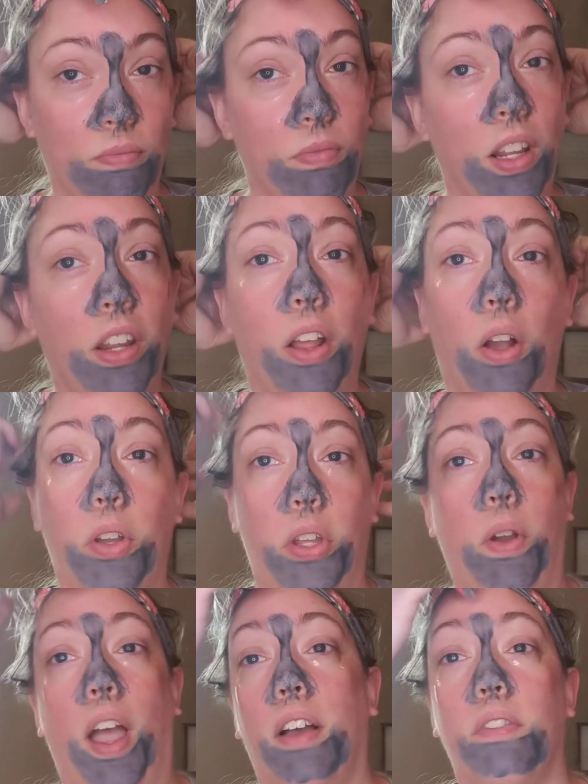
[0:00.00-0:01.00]
you know,
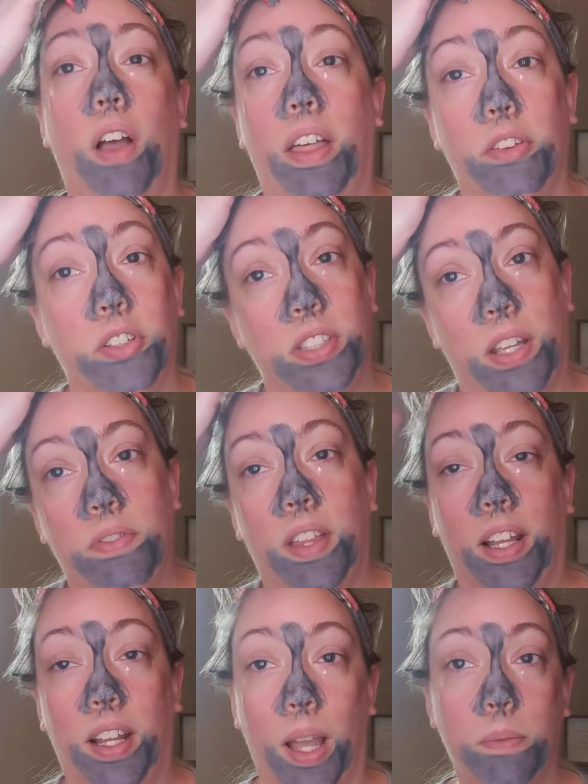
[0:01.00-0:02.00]
you have other stuff
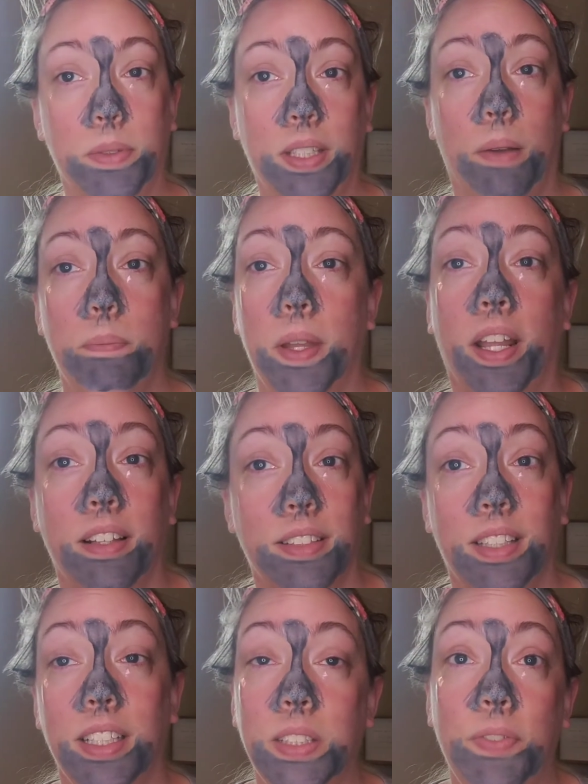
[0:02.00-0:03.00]
that comes up
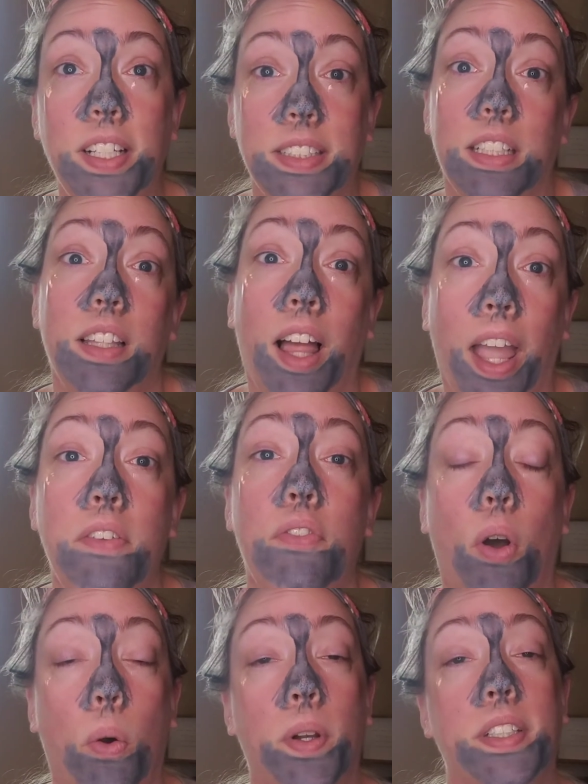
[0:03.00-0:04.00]
because let's face it, life
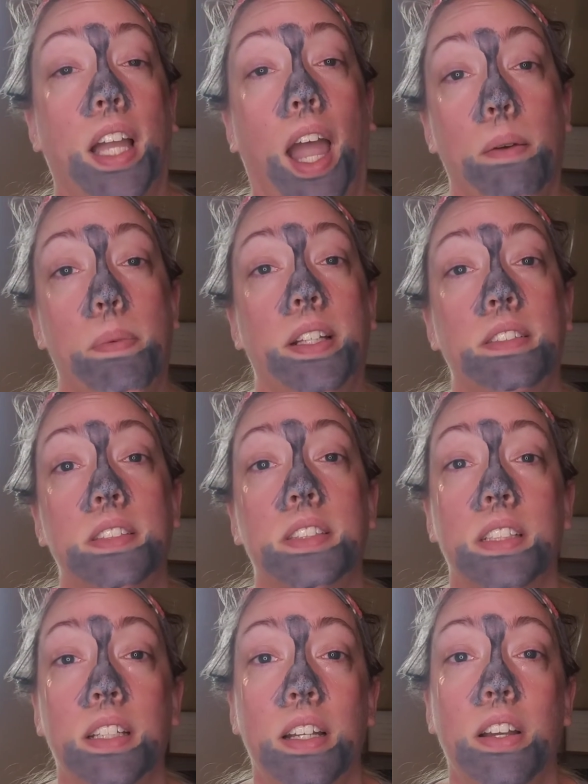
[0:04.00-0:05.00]
always happens.
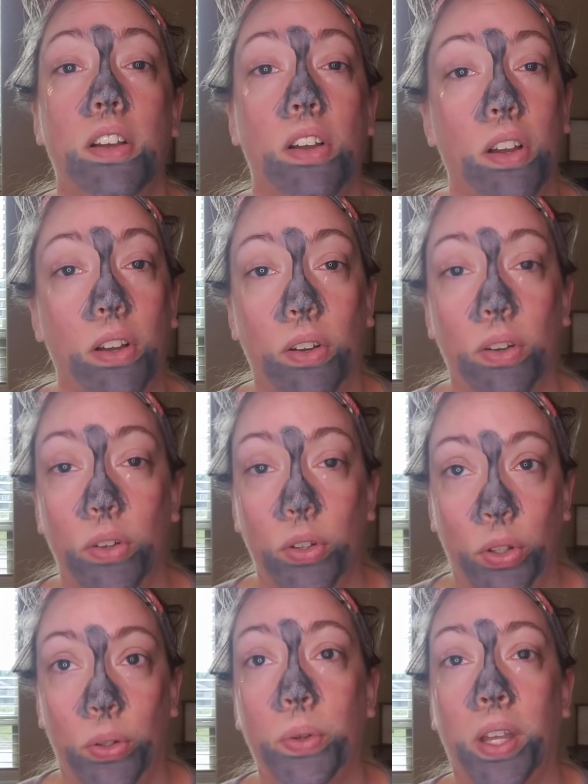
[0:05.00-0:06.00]

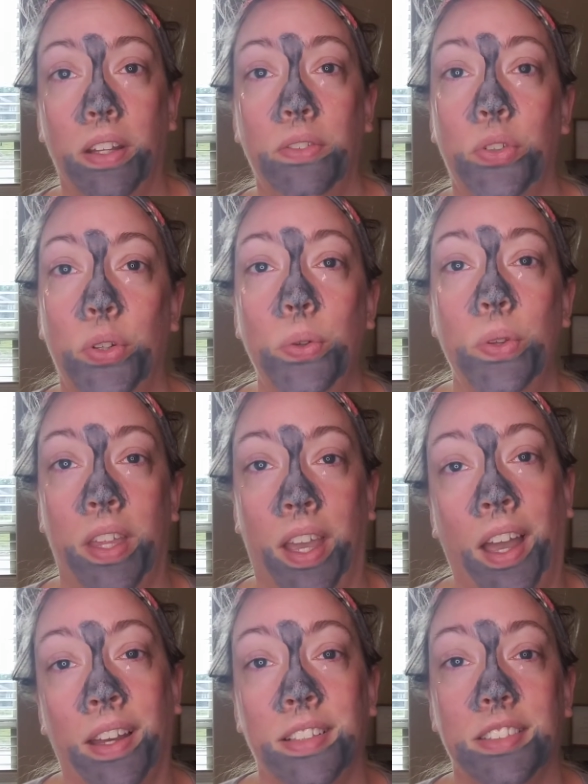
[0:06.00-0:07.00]
You can do
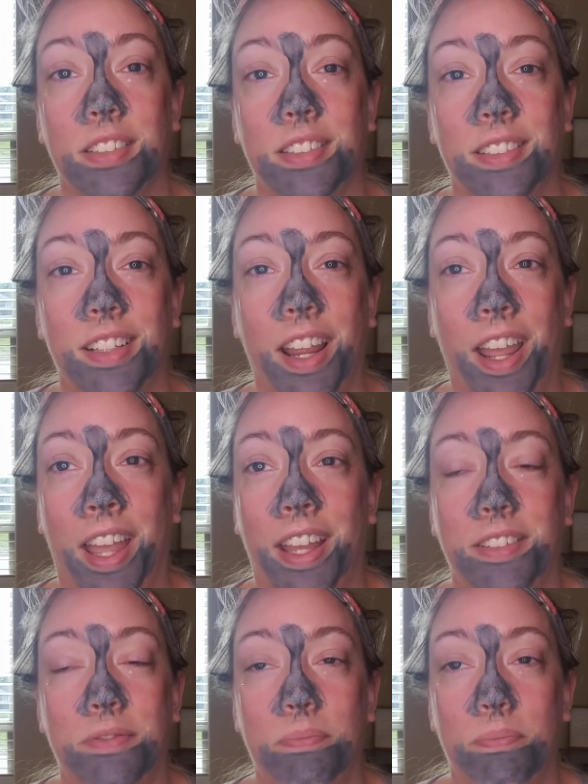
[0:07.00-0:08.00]
that.
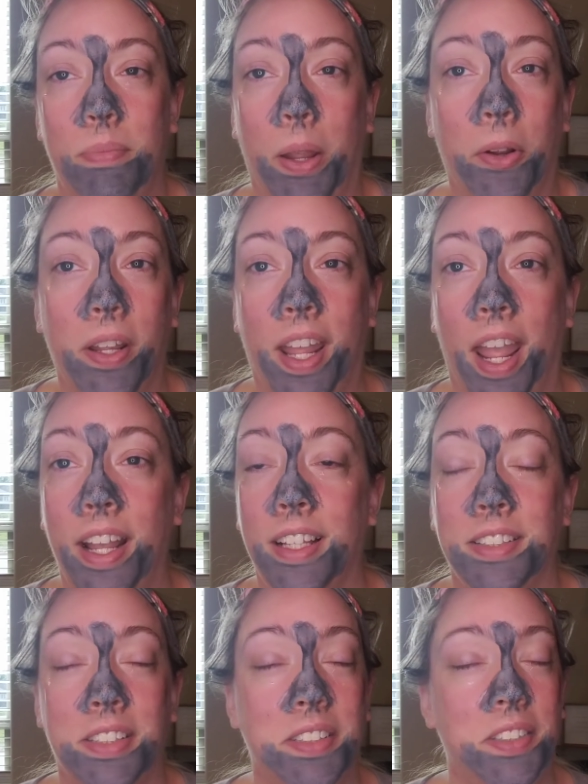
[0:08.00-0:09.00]
And Mary Kay
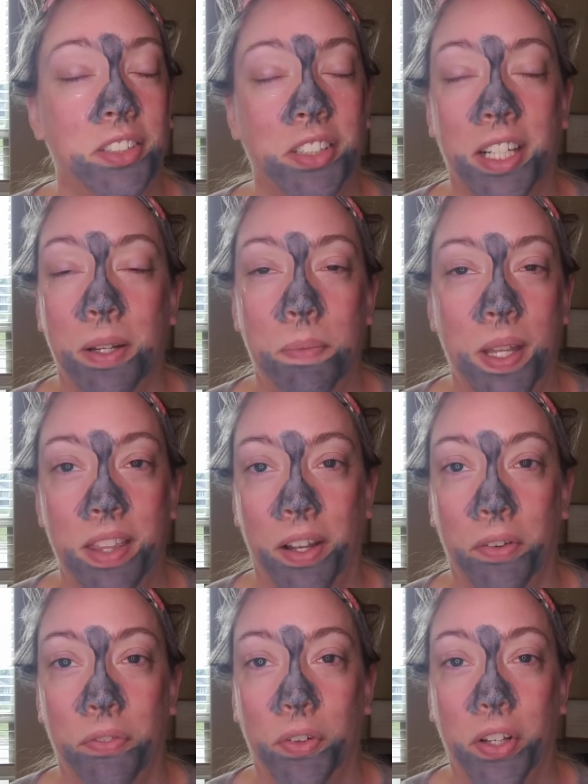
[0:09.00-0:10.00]
is still going to be
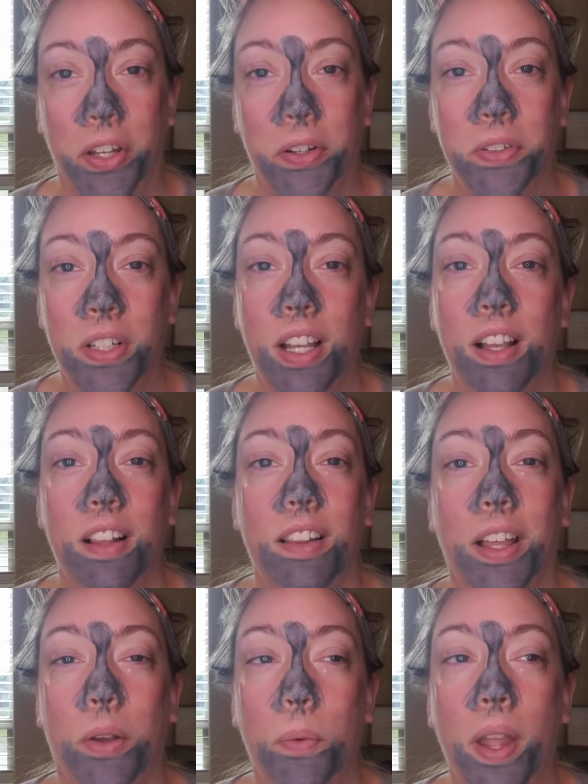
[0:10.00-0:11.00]
there for you. Like